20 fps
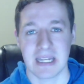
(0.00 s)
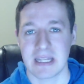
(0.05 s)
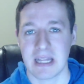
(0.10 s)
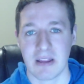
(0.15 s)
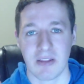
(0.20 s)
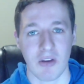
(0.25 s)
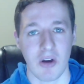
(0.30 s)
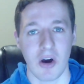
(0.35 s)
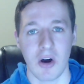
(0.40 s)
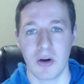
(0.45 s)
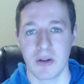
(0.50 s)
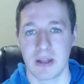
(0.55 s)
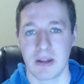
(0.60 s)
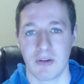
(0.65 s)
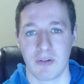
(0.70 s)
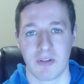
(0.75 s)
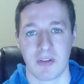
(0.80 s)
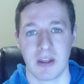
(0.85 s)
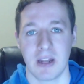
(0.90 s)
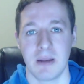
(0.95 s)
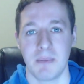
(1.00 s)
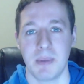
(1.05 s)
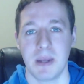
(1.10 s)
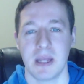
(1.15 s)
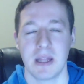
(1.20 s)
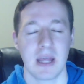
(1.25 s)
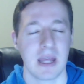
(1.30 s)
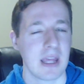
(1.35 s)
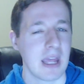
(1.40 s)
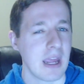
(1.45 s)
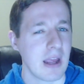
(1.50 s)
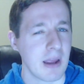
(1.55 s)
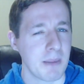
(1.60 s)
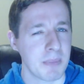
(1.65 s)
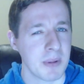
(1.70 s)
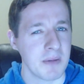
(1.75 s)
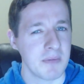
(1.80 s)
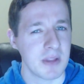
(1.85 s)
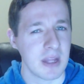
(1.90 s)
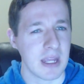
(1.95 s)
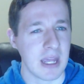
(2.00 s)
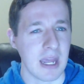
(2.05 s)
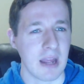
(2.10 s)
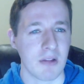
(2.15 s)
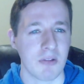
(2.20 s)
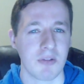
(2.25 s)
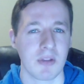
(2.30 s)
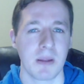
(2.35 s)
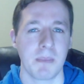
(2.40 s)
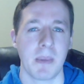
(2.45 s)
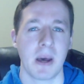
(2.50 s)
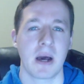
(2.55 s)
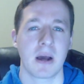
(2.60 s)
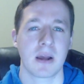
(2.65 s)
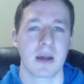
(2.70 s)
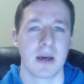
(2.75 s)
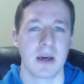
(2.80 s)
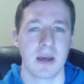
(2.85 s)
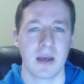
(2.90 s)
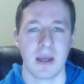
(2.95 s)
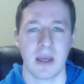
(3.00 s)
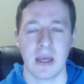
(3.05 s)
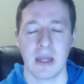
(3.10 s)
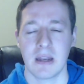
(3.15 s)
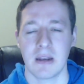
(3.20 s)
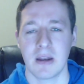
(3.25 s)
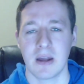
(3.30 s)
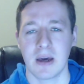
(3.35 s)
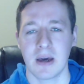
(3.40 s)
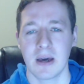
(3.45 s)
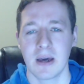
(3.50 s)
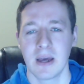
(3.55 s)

That's all there's going to be. They can't. I believe they canceled the manga, and uh,